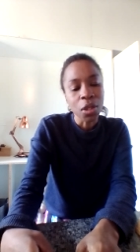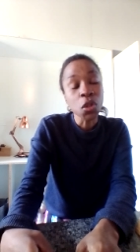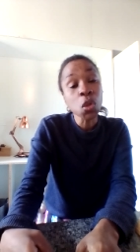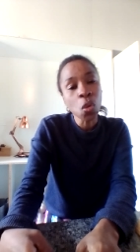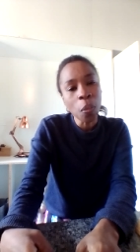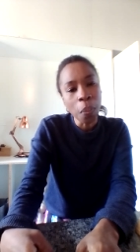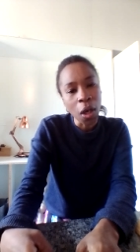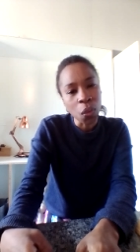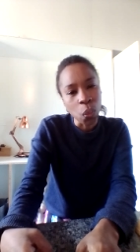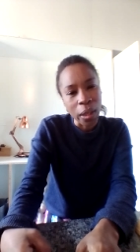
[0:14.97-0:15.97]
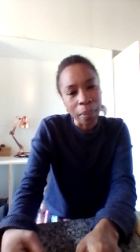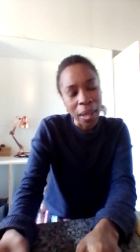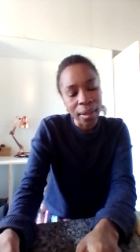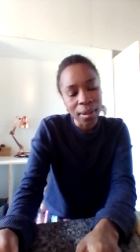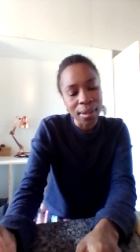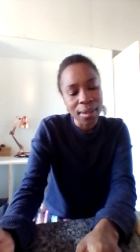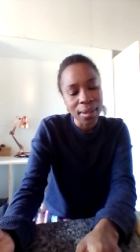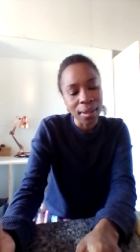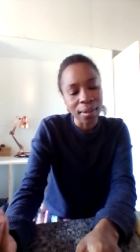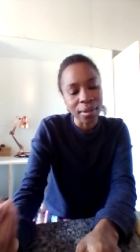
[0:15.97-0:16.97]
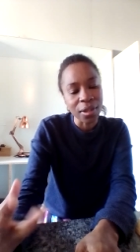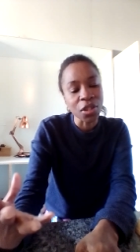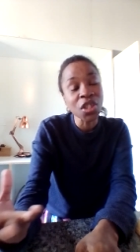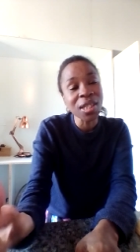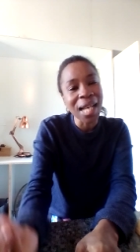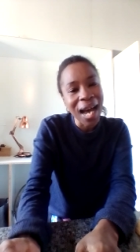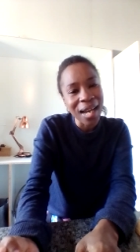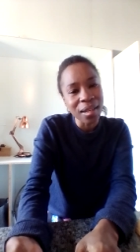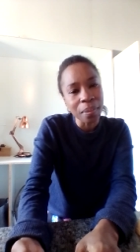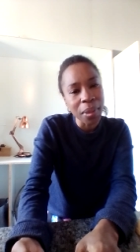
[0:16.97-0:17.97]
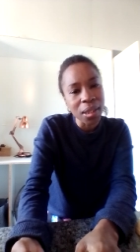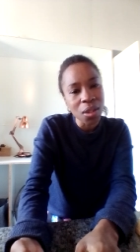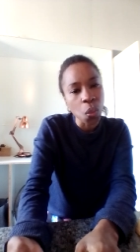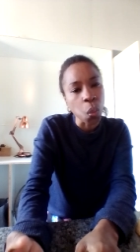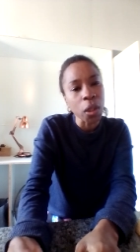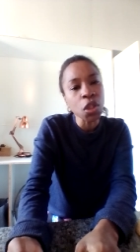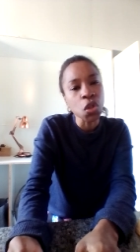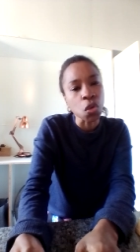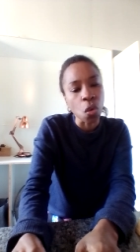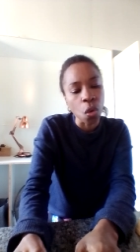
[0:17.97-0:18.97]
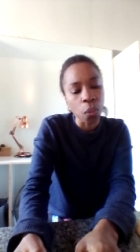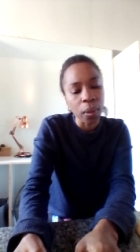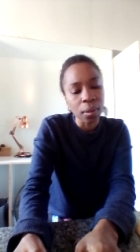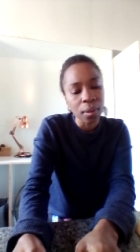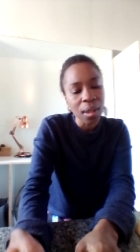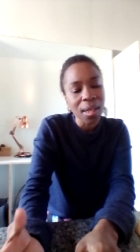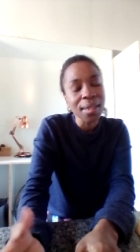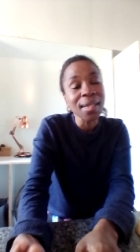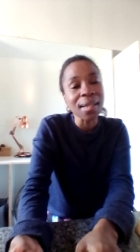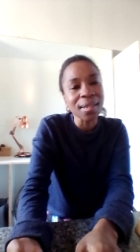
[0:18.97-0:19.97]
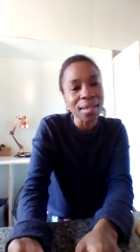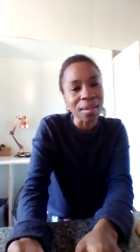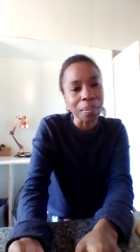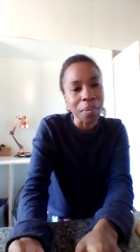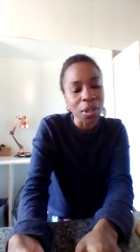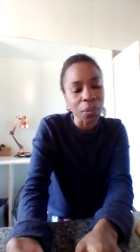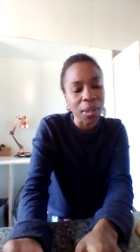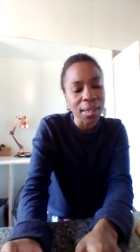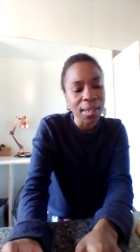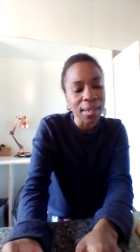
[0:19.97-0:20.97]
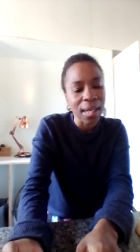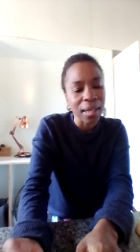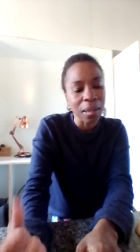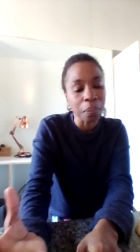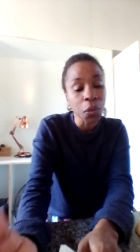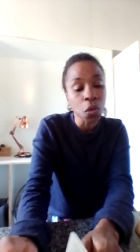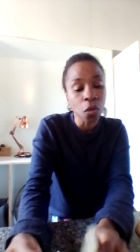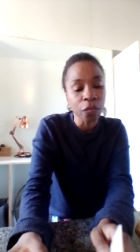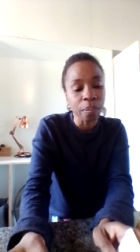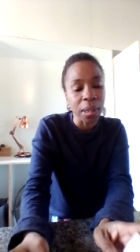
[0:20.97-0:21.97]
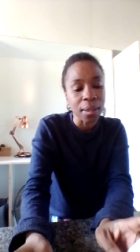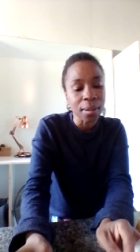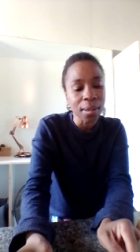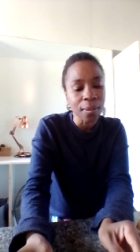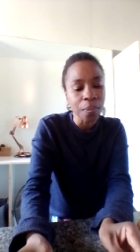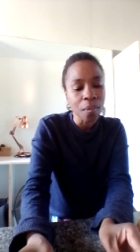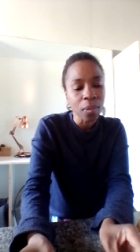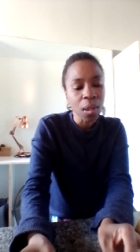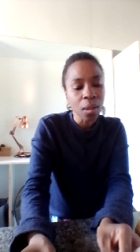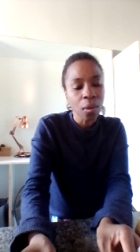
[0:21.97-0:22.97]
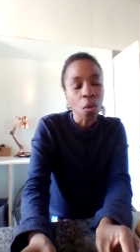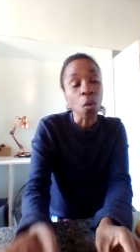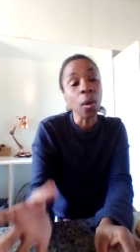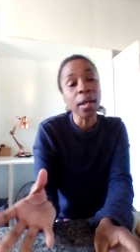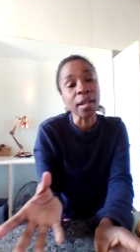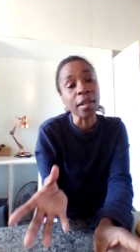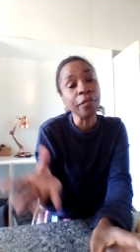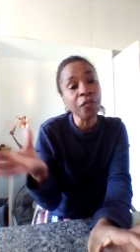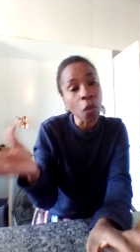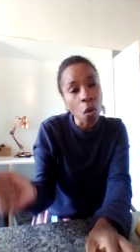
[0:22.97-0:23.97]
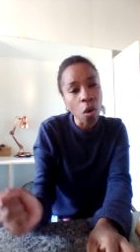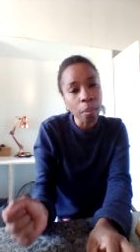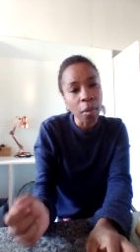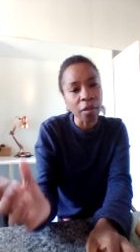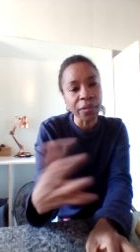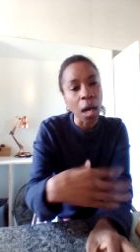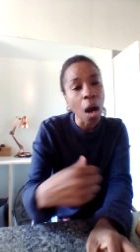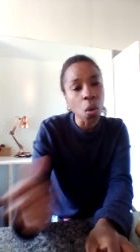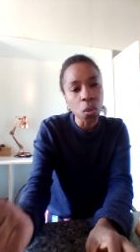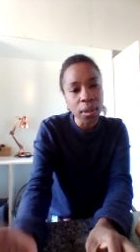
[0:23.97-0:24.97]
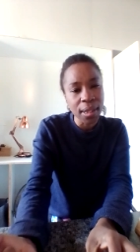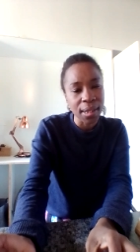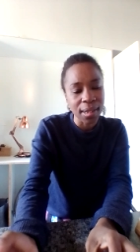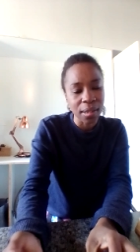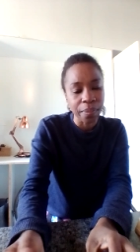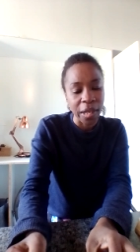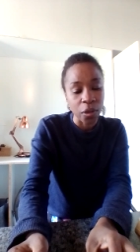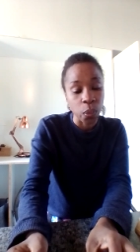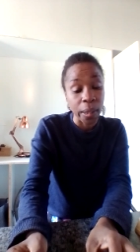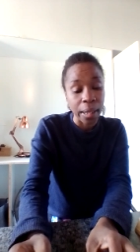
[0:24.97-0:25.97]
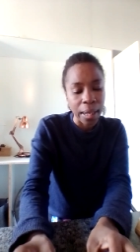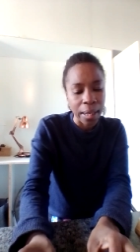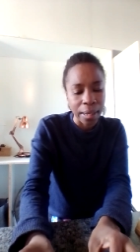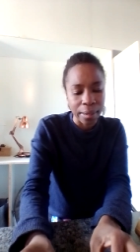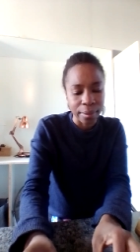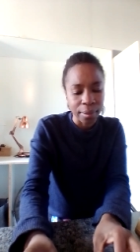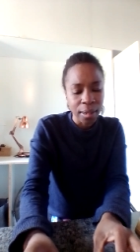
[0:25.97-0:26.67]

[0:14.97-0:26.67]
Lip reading: the two-pot, whereby it's a retirement withdrawal system. So this is an improvement or a reform of the old system that we had.